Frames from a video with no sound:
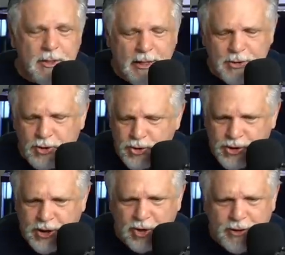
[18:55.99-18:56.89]
And so you
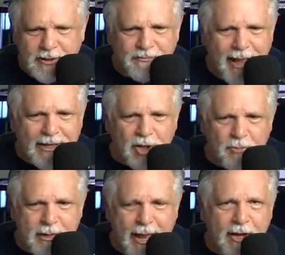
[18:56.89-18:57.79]
still need to vacuum.
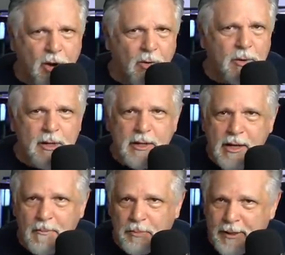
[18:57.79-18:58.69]
You can't go
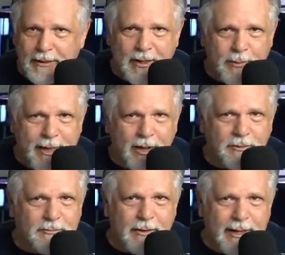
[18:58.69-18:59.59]
completely without
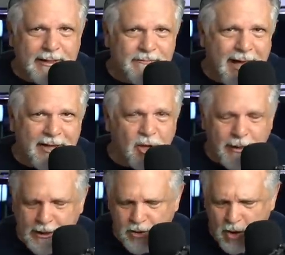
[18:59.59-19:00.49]
any
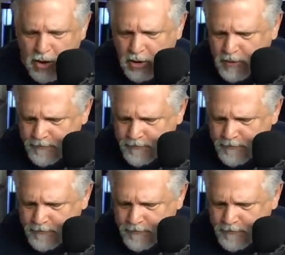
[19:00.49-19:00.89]
vacuuming at all.